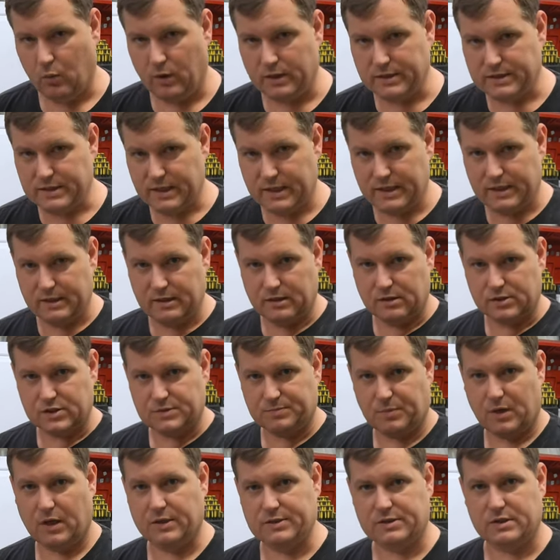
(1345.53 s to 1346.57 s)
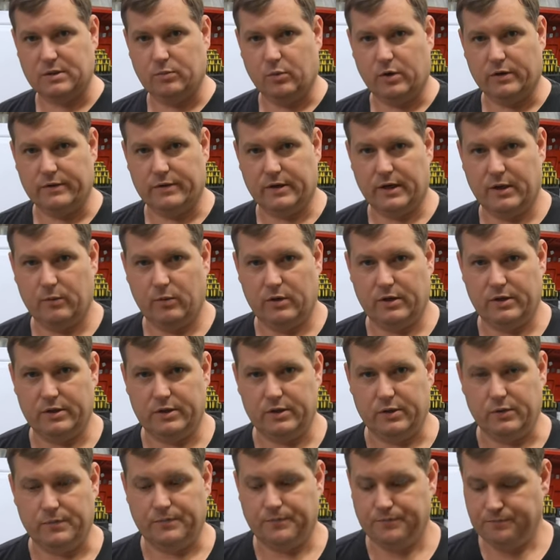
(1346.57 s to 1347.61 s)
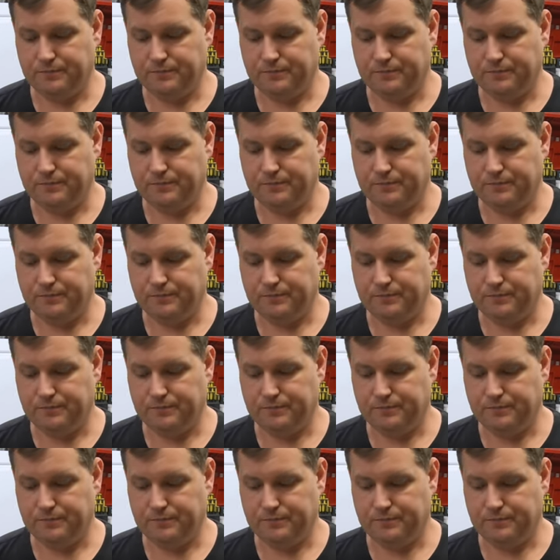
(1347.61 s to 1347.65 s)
one tiny little spot somewhere that I want to do.